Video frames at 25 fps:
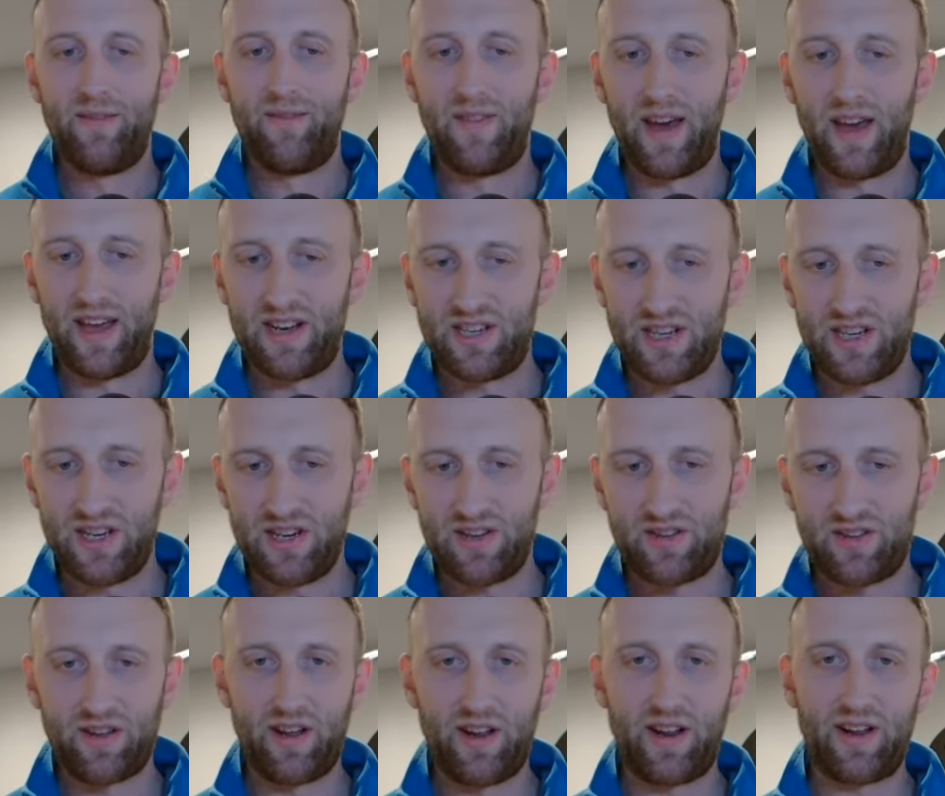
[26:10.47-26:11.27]

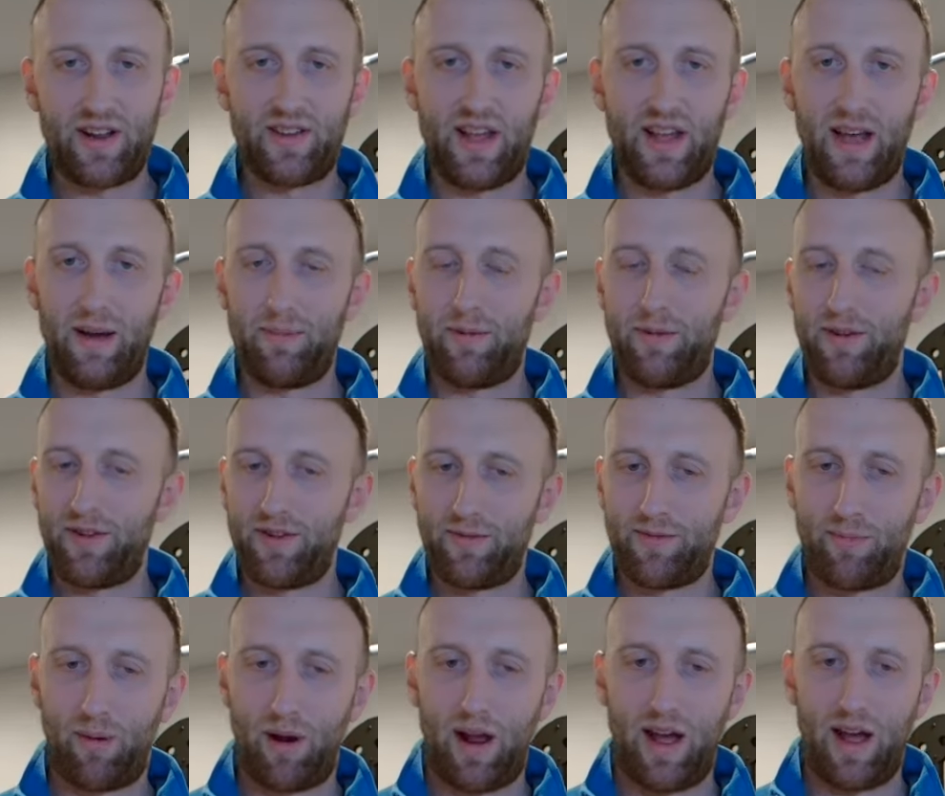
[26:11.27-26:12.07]
Veggies, good
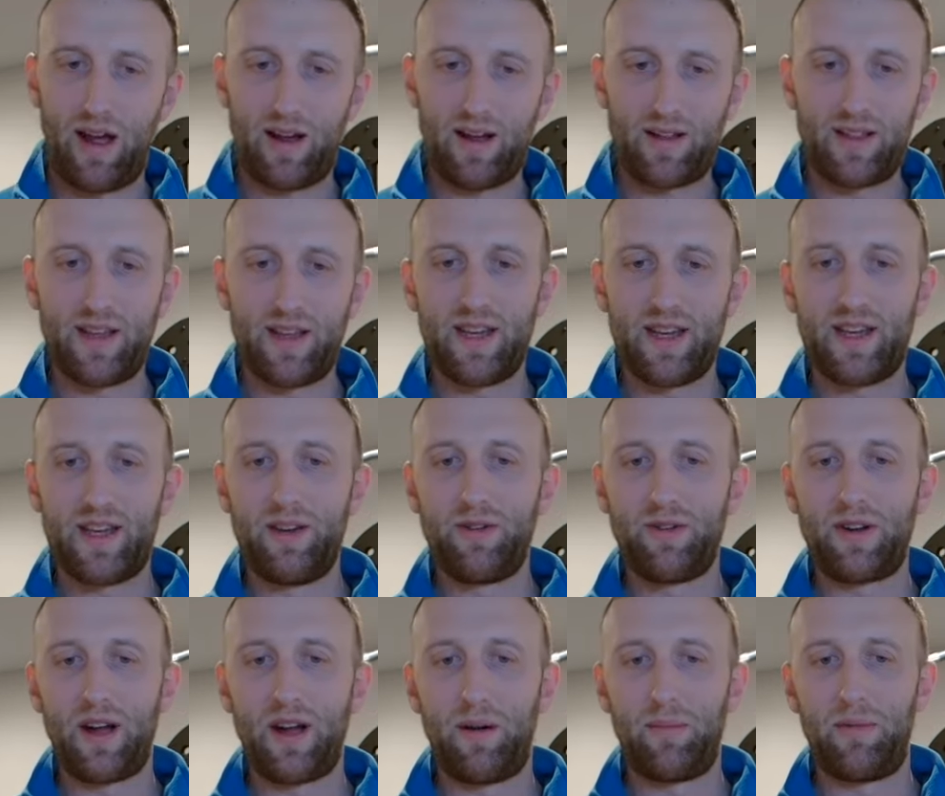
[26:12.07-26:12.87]
examples, broccoli,
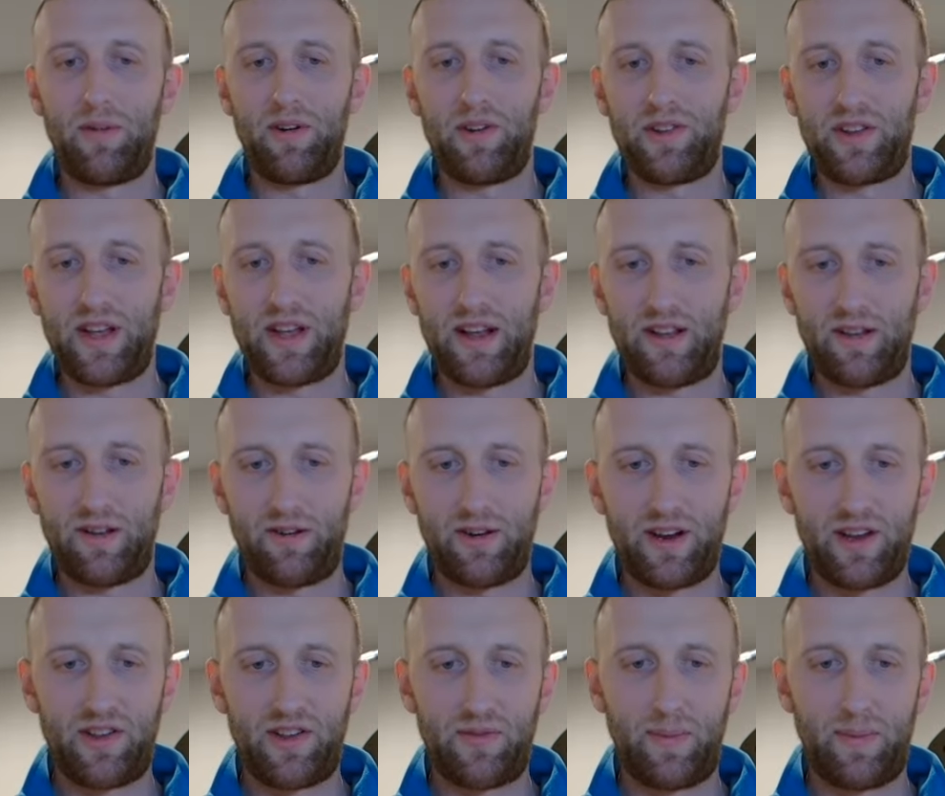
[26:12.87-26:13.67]
cucumber,
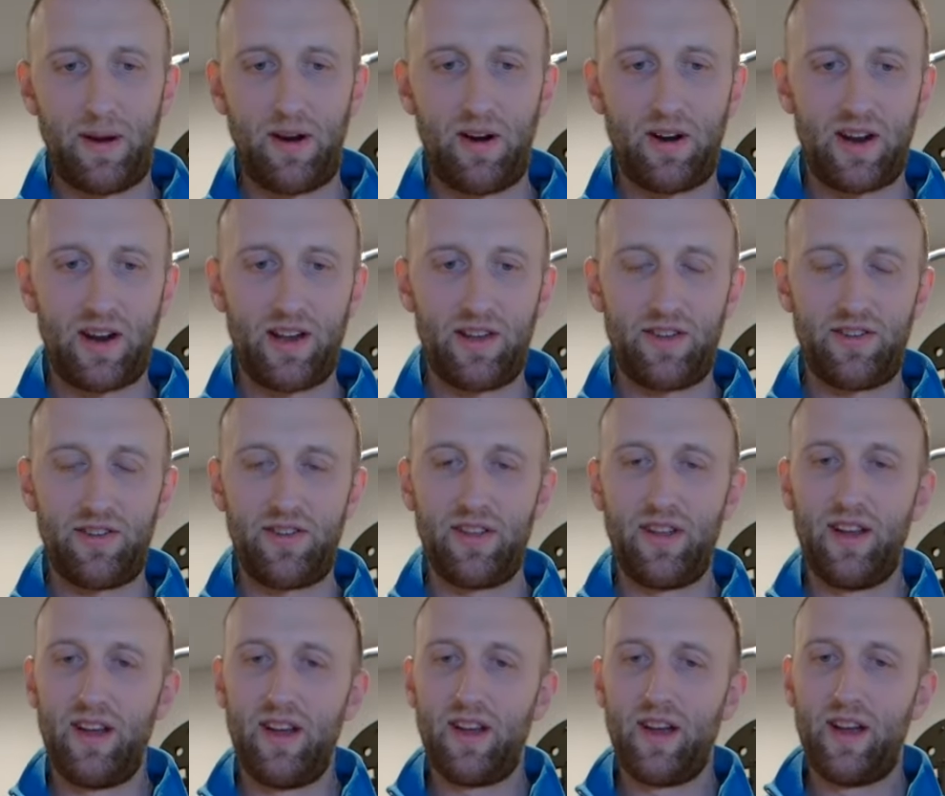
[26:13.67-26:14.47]
celery,
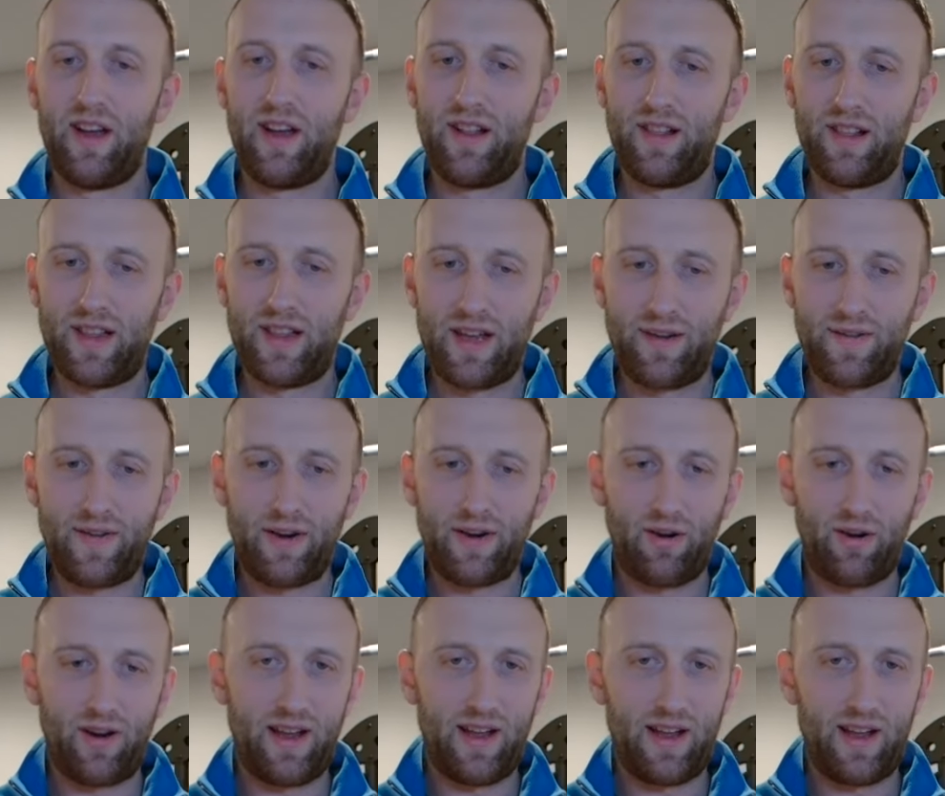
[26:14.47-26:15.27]
asparagus, leafy
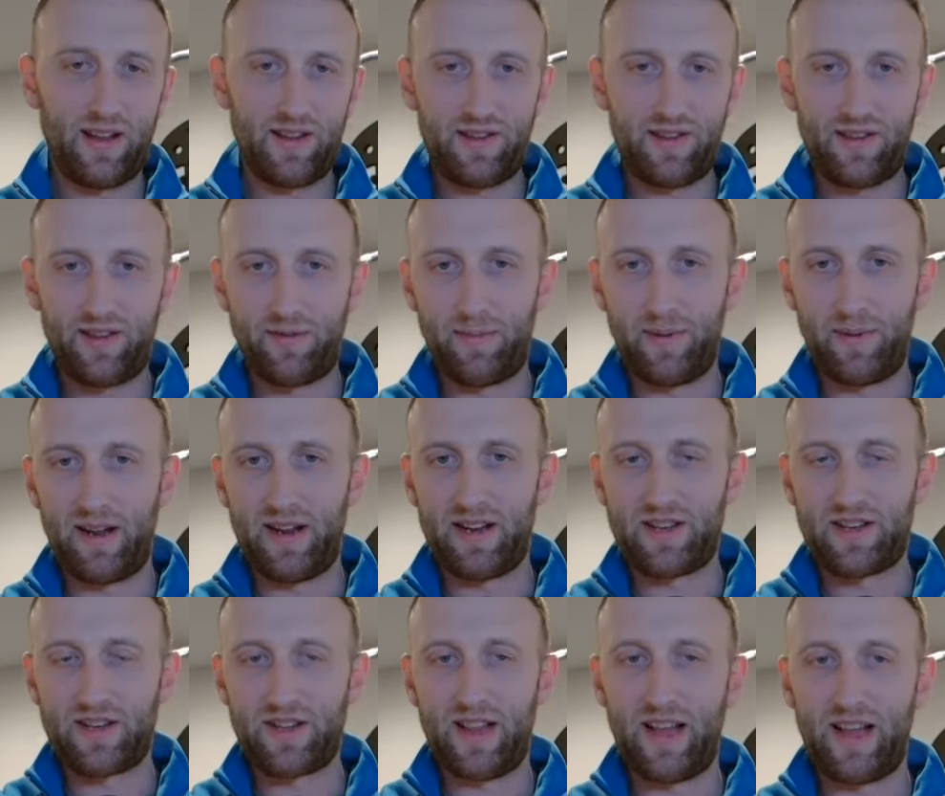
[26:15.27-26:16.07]
greens,
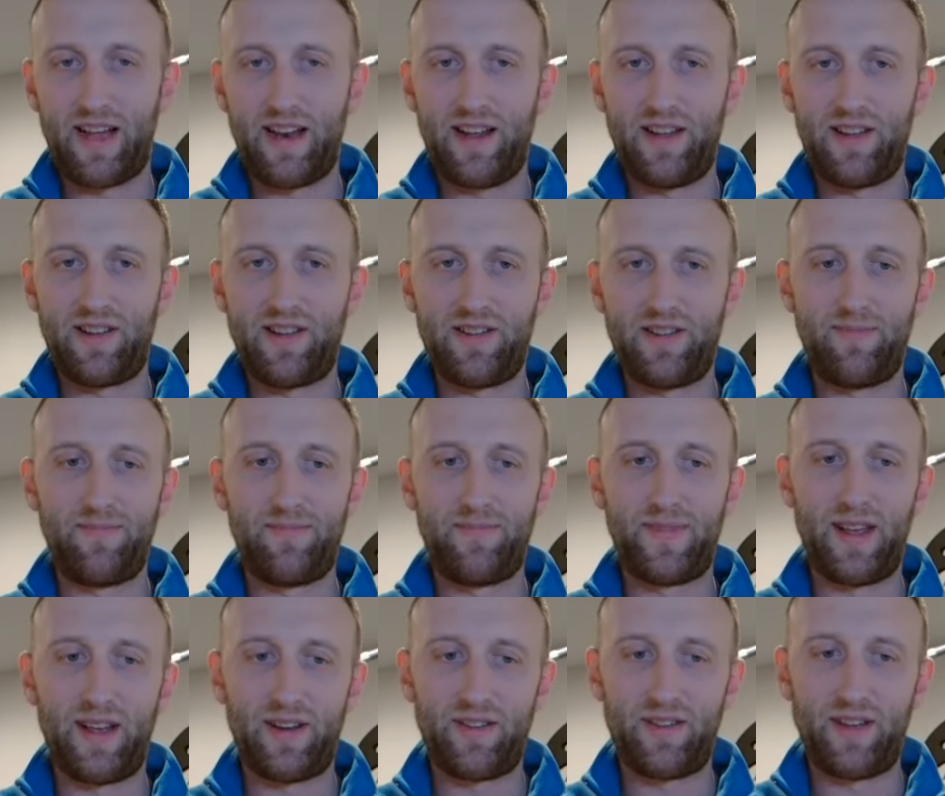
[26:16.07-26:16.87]
spinach, lettuce,
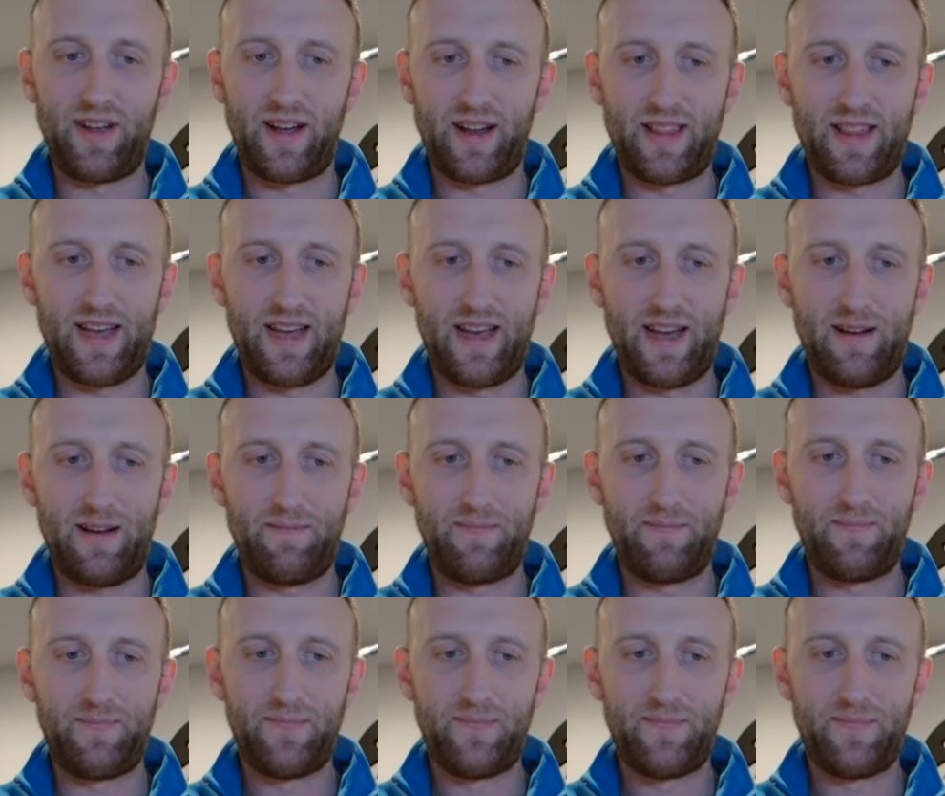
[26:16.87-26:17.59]
things like that.